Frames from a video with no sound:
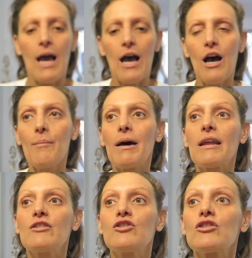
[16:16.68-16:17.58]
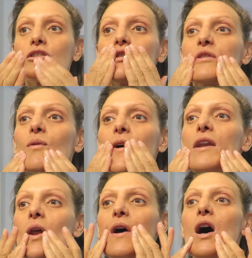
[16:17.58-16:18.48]
and I just do
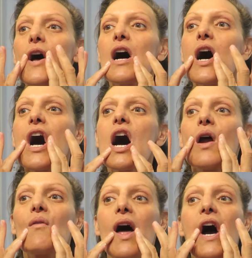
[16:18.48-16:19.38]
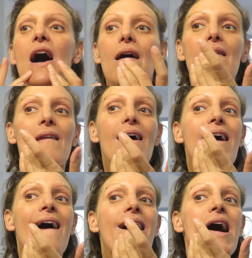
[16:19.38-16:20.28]
it around
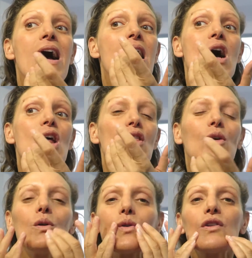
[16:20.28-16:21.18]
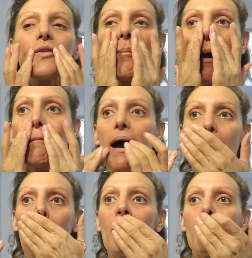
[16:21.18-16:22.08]
the corners of my
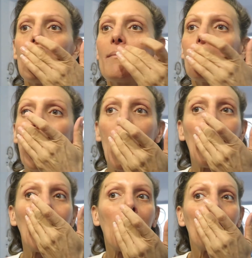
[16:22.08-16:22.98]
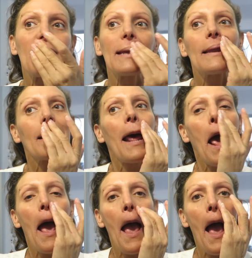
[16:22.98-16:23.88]
mouth and underneath
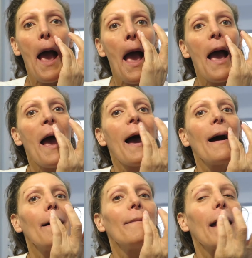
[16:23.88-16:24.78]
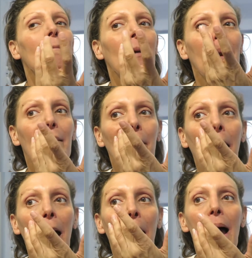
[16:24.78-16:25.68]
on my upper lip
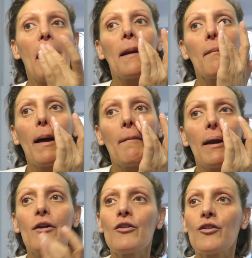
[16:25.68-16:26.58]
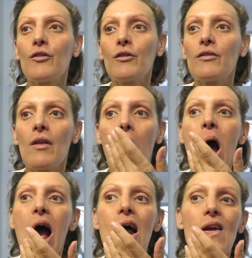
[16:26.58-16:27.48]
there and around my nostrils,
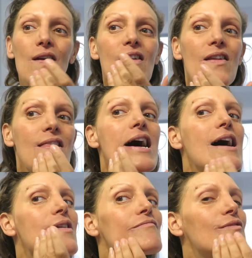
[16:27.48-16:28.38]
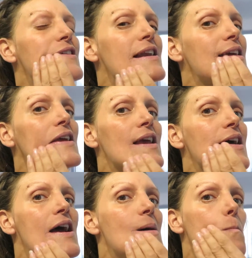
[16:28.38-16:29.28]
just that really
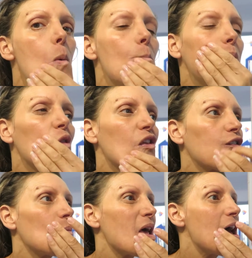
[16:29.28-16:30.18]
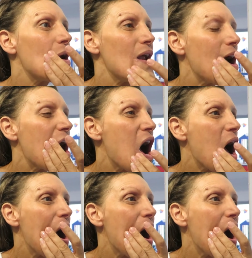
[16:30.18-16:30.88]
bothersome area